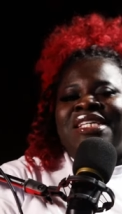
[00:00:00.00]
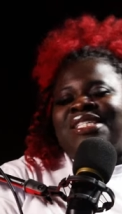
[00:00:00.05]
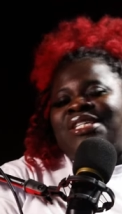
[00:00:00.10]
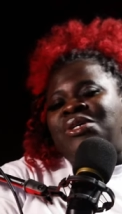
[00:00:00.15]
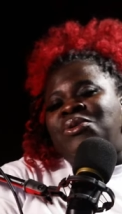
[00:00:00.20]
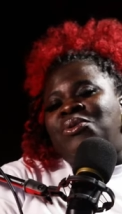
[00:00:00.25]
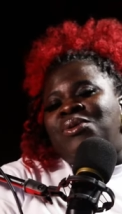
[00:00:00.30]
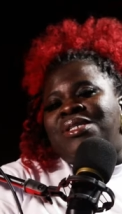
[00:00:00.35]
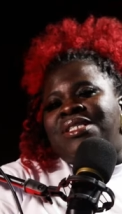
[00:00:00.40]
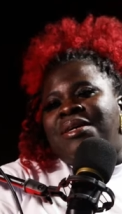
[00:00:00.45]

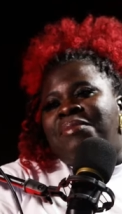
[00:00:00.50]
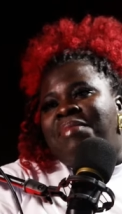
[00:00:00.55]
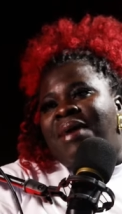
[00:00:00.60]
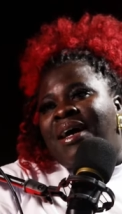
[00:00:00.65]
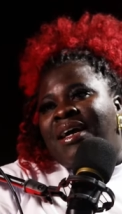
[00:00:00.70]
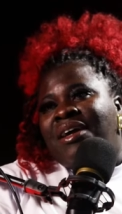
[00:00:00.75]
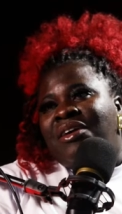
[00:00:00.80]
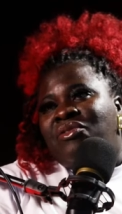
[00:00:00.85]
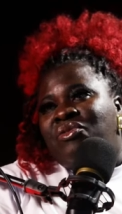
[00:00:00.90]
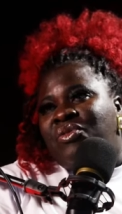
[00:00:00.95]
So it was a
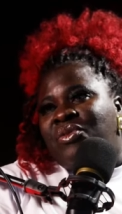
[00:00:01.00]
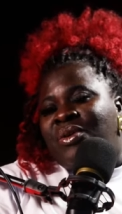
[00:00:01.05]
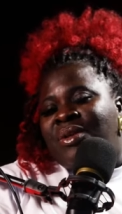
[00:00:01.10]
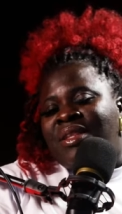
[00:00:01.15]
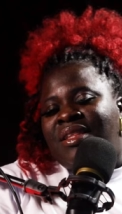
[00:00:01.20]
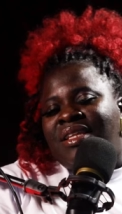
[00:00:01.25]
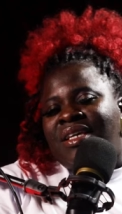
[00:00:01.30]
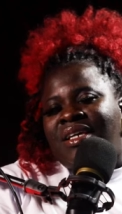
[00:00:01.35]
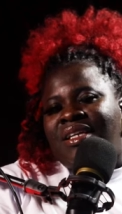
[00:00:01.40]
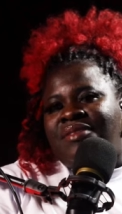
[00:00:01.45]
back and
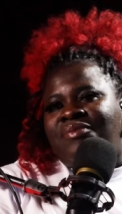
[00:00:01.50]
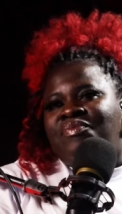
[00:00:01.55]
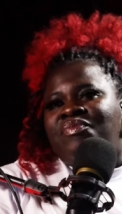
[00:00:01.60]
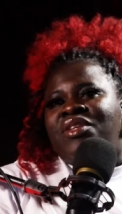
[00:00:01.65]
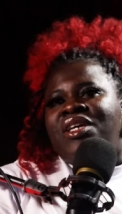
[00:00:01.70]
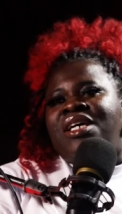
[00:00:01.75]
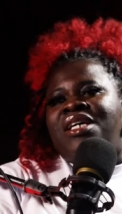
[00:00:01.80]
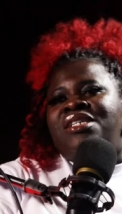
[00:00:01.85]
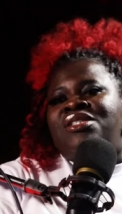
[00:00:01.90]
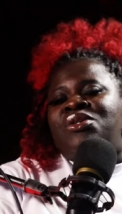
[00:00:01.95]
forth thing.
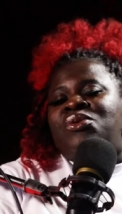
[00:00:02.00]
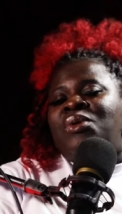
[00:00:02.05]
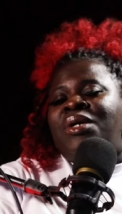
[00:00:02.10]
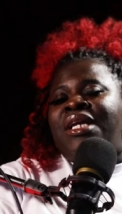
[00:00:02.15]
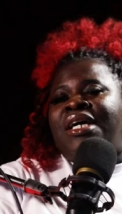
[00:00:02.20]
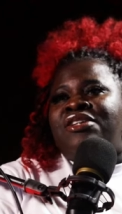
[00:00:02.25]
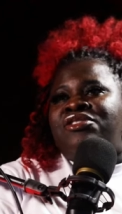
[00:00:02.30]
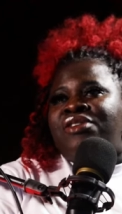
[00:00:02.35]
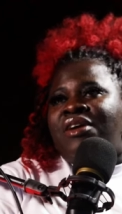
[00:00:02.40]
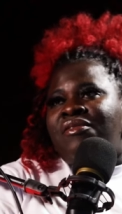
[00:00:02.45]
So
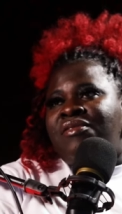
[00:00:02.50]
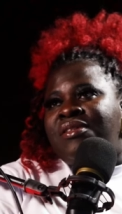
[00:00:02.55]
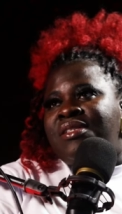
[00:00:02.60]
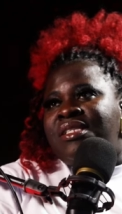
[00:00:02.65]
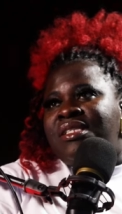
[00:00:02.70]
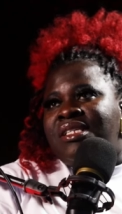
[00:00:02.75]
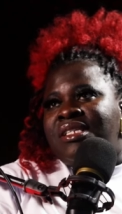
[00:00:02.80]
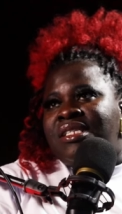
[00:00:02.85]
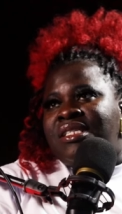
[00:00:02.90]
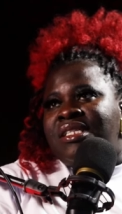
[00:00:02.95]
when I traveled
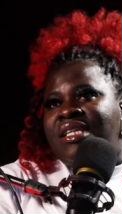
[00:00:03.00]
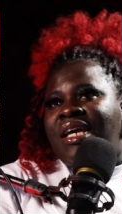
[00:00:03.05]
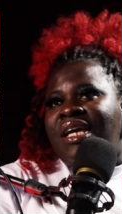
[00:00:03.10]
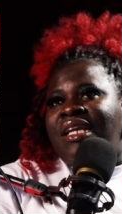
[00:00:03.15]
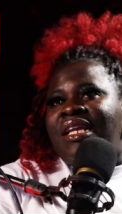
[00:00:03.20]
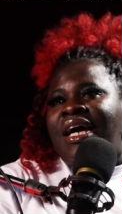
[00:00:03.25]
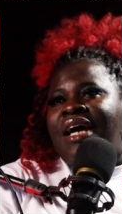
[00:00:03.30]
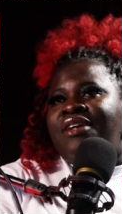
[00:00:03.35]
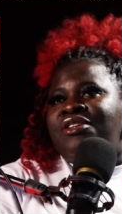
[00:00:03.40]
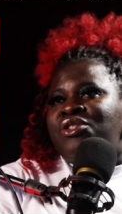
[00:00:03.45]
to the
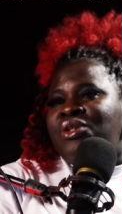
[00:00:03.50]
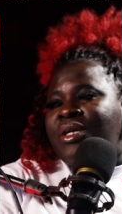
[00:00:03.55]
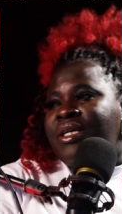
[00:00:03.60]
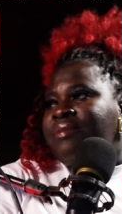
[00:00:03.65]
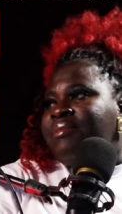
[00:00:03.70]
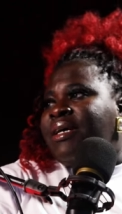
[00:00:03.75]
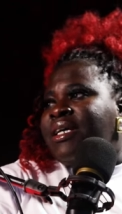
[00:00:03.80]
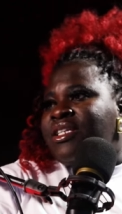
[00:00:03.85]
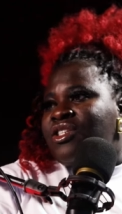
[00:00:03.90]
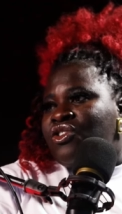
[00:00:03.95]
state, I
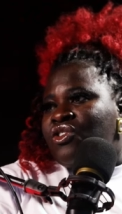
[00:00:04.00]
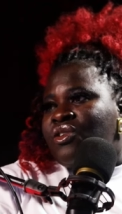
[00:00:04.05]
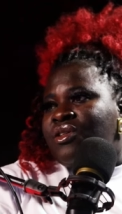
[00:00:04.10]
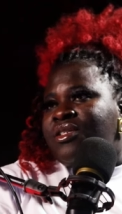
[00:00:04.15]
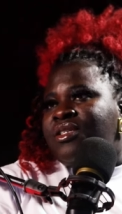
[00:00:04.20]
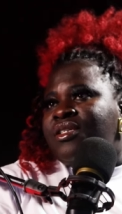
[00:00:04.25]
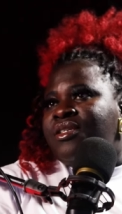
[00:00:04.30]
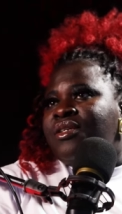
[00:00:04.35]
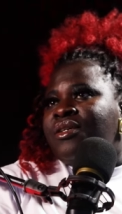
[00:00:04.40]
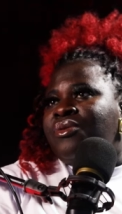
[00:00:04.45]
joined my
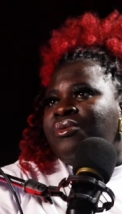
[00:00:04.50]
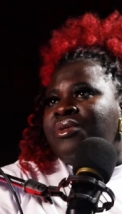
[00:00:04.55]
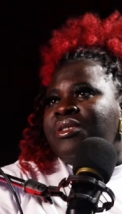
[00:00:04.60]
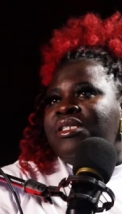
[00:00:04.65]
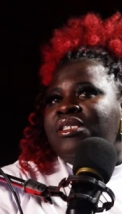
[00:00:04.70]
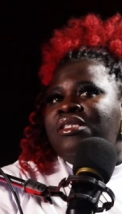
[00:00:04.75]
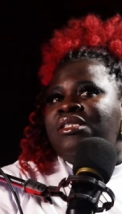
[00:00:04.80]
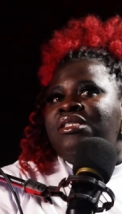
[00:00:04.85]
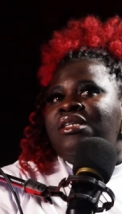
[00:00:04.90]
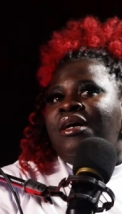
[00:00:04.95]
church,
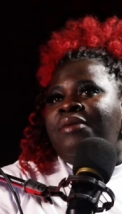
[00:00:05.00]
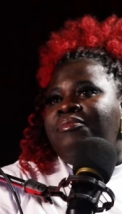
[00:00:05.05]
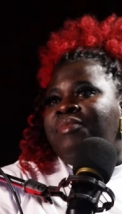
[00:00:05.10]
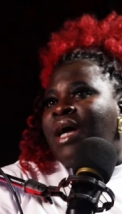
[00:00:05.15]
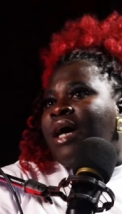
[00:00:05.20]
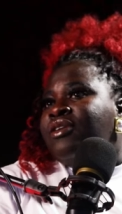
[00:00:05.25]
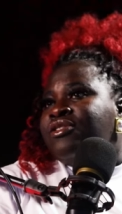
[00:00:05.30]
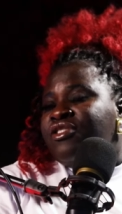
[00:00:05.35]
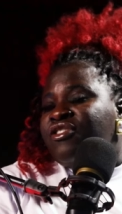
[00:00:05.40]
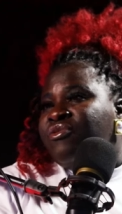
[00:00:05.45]
which is um,
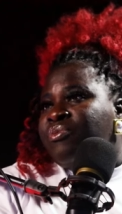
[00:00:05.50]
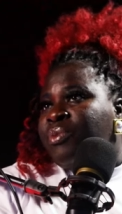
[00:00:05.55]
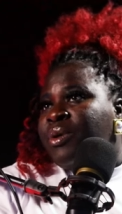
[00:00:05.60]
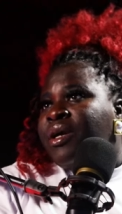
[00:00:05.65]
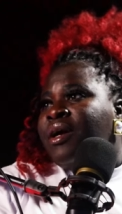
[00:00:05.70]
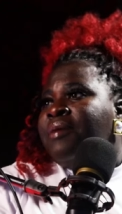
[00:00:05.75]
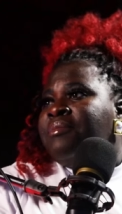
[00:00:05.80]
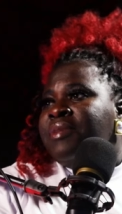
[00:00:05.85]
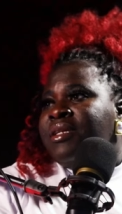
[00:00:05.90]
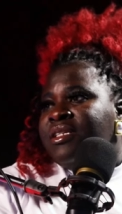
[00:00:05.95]
House of
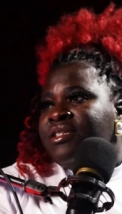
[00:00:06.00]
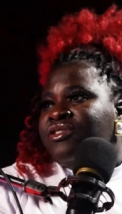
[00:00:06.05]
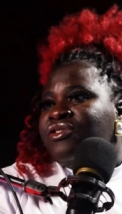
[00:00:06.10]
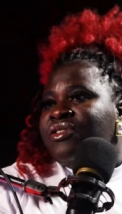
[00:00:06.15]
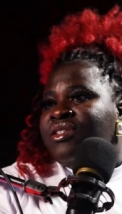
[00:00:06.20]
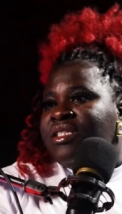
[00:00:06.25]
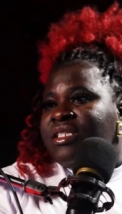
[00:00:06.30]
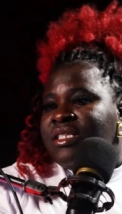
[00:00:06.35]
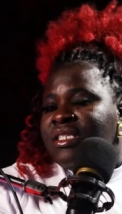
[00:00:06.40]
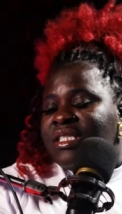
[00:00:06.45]
Prayer
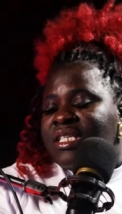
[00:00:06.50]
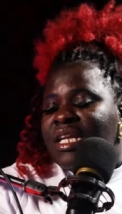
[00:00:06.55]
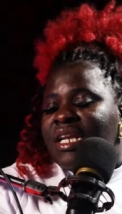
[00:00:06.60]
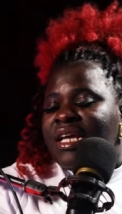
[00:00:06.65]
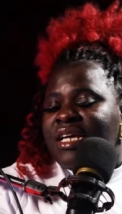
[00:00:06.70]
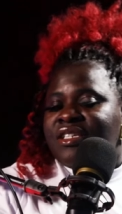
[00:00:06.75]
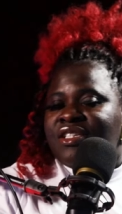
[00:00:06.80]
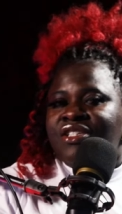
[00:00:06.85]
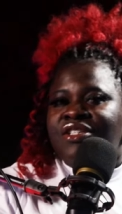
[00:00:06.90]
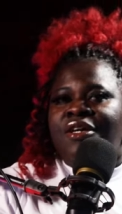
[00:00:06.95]
Ministries mm.
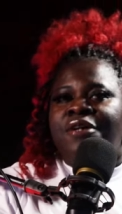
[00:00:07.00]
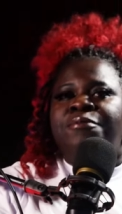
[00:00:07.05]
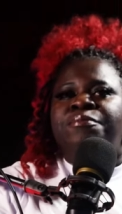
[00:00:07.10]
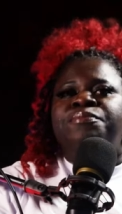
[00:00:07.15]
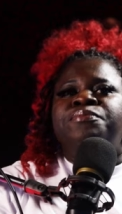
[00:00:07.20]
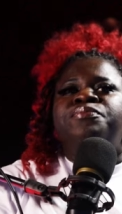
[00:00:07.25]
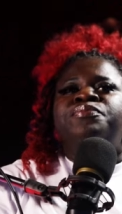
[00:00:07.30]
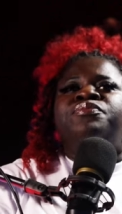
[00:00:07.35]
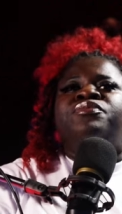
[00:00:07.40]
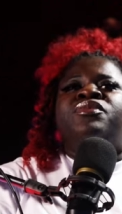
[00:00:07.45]
International,
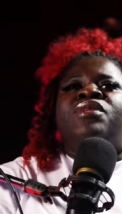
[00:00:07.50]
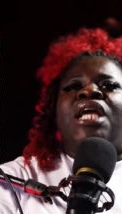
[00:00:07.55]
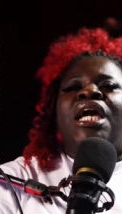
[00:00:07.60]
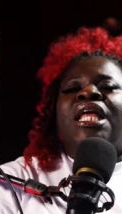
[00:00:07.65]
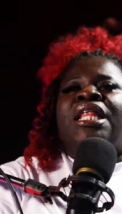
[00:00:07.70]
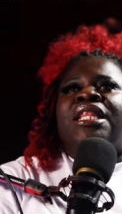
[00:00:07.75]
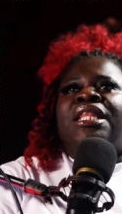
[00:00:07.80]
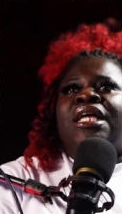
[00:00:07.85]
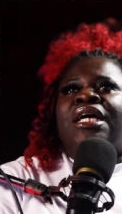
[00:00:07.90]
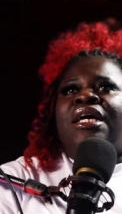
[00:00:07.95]

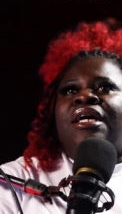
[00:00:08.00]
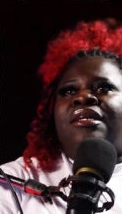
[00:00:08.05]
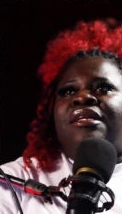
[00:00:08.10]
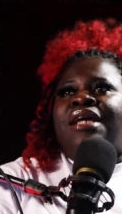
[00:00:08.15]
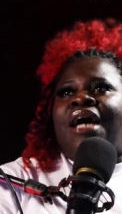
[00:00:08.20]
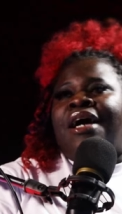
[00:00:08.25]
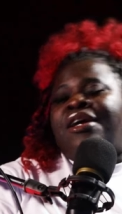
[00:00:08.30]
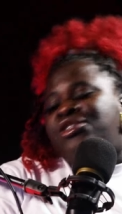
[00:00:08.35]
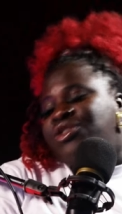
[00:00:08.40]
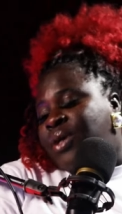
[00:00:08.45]
and then
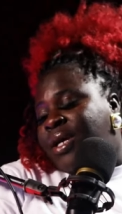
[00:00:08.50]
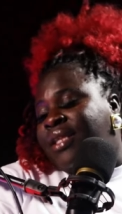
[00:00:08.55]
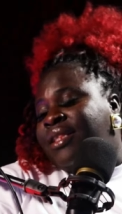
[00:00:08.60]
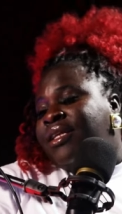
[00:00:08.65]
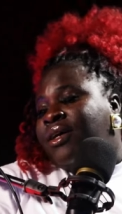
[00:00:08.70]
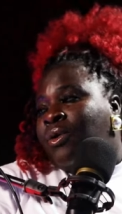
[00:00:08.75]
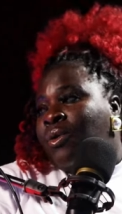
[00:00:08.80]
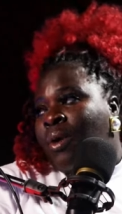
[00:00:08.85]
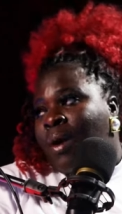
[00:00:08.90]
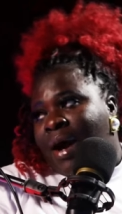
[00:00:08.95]
I joined
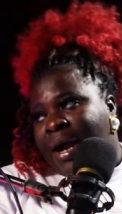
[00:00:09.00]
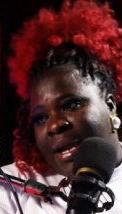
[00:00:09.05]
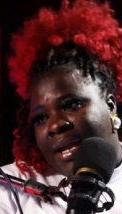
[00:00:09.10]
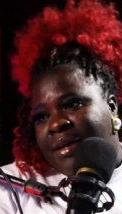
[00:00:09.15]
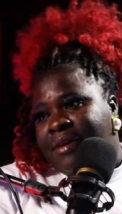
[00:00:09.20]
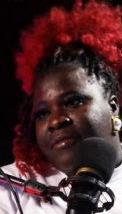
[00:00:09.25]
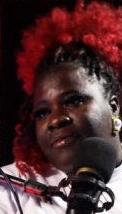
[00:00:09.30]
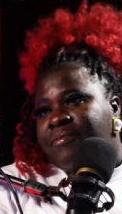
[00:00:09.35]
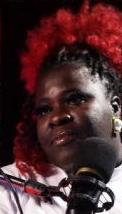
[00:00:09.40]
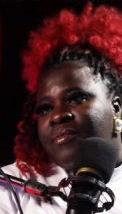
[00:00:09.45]
the
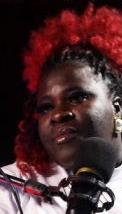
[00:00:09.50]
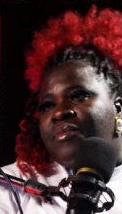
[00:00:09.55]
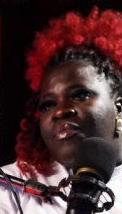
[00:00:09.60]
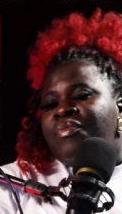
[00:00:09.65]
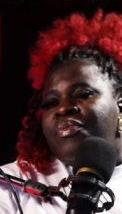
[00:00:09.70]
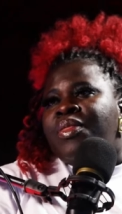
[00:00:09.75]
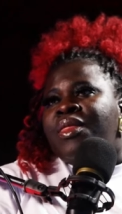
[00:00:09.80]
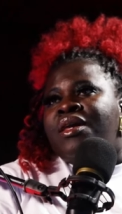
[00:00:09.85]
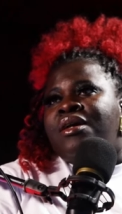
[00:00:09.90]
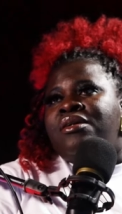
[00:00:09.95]
choir.
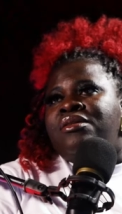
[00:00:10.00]
Okay.